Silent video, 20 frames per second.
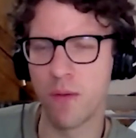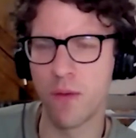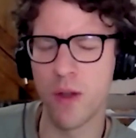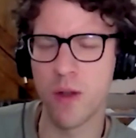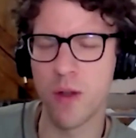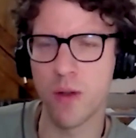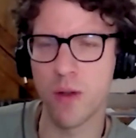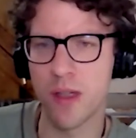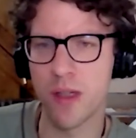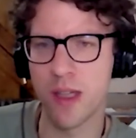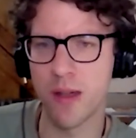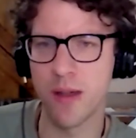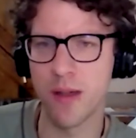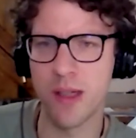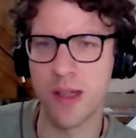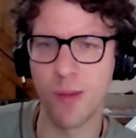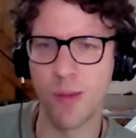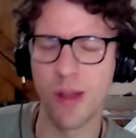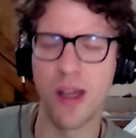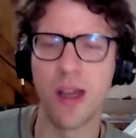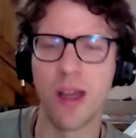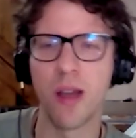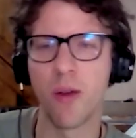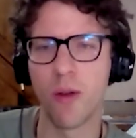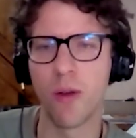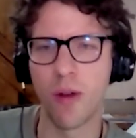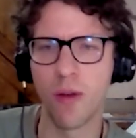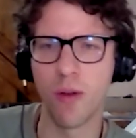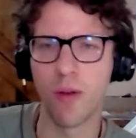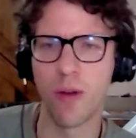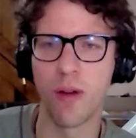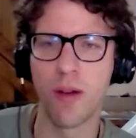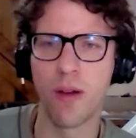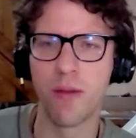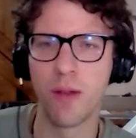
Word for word: visual stimuli or